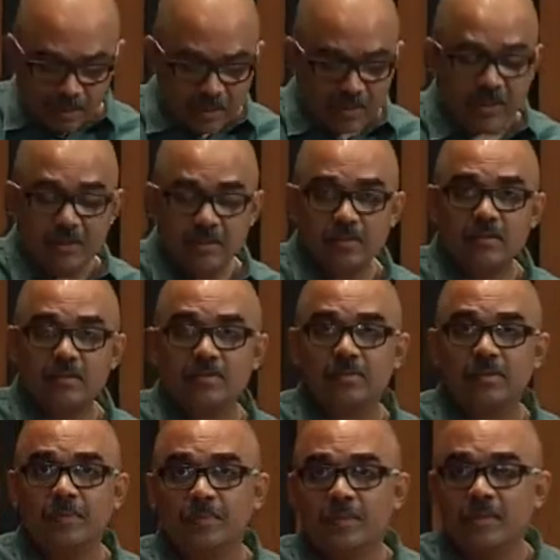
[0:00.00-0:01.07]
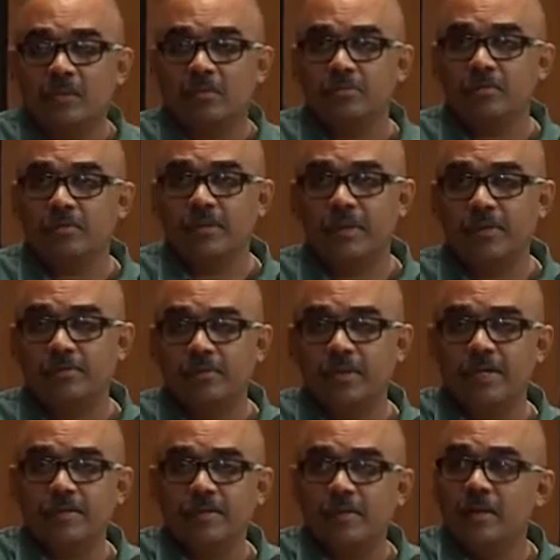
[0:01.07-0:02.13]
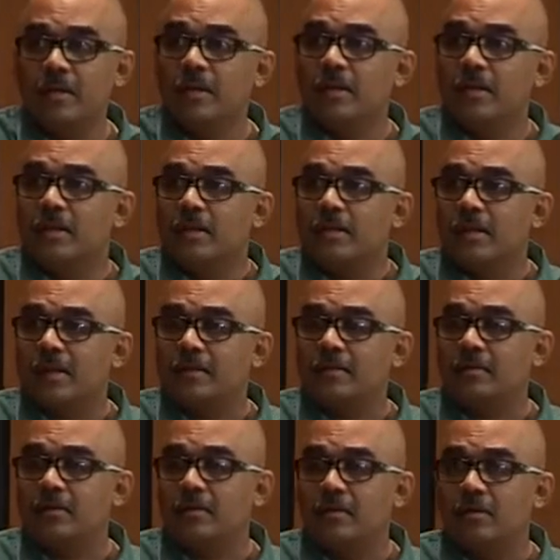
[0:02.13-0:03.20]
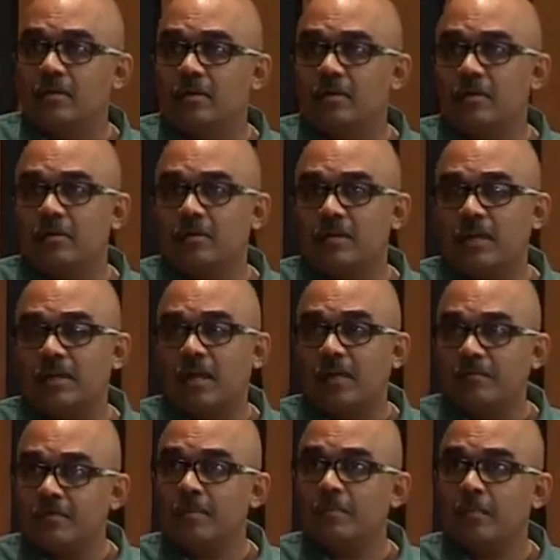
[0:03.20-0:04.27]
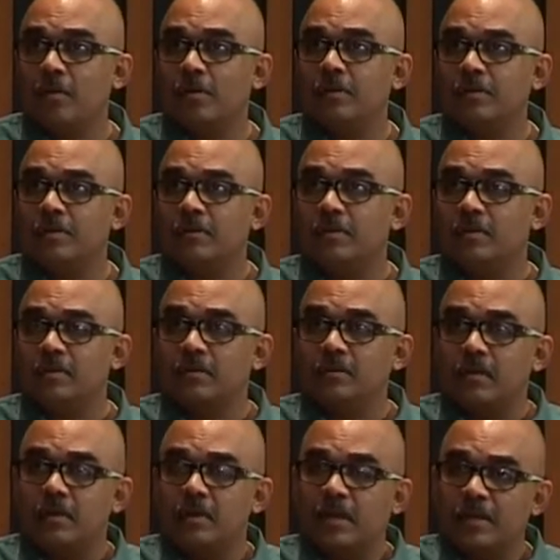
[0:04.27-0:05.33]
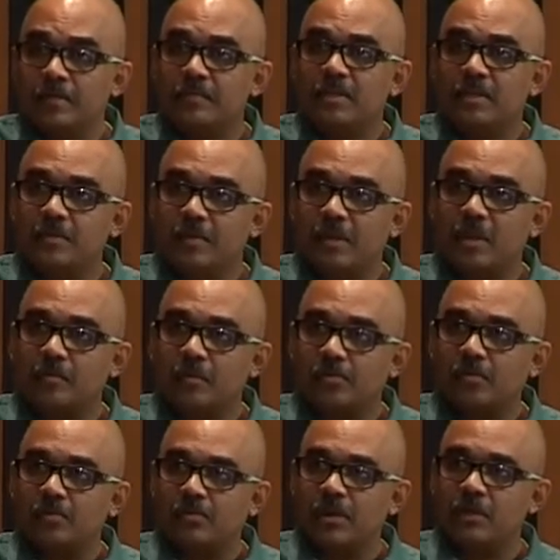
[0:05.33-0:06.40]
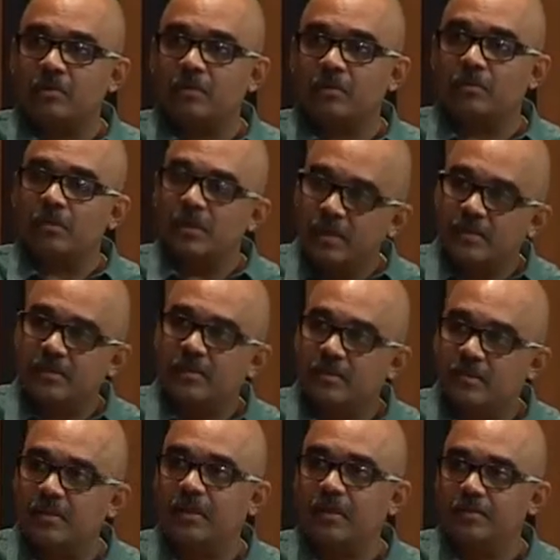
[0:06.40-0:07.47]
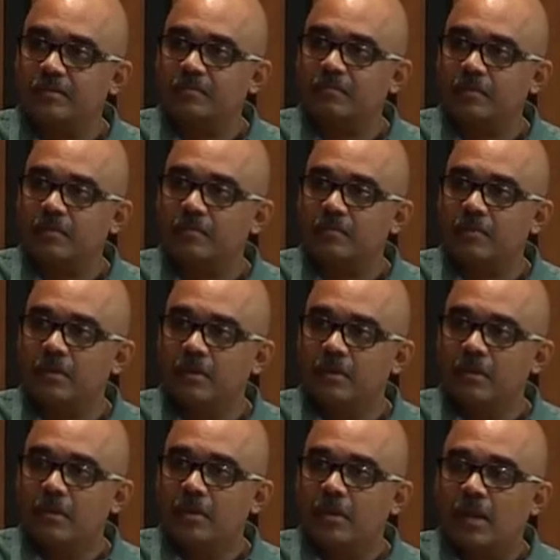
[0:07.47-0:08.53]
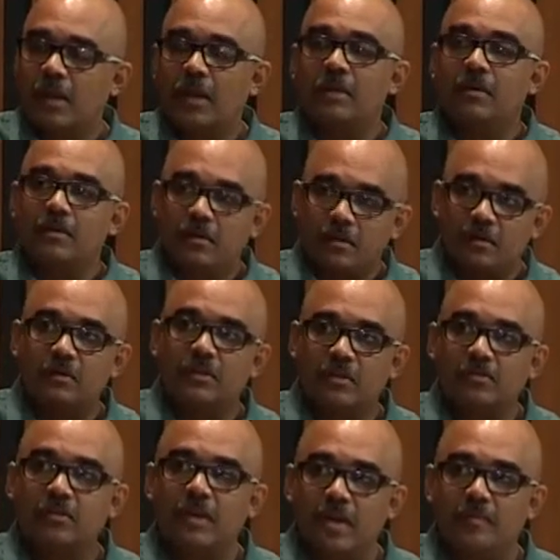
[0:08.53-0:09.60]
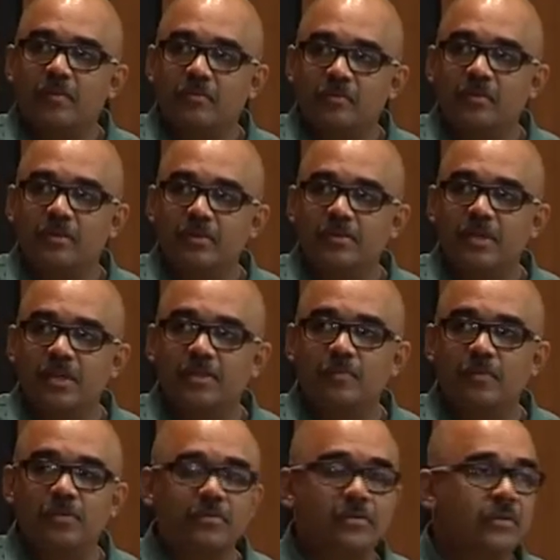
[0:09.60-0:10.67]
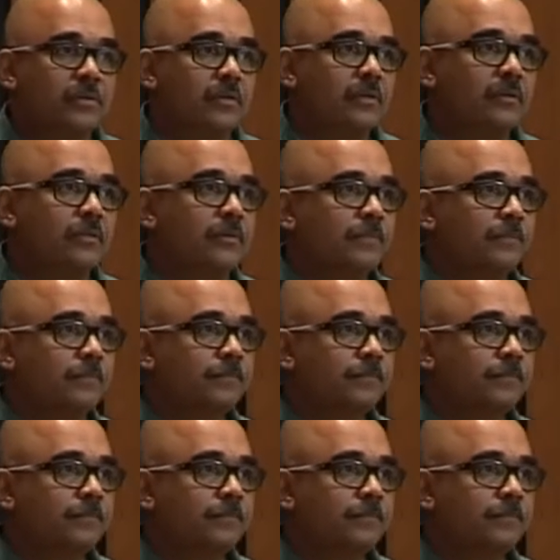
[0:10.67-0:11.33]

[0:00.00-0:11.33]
again, this is something that I was going to get to later, that after a point, the NFDC became associated with only a certain kind of film. And that's what happened with the state-sponsored thing. So,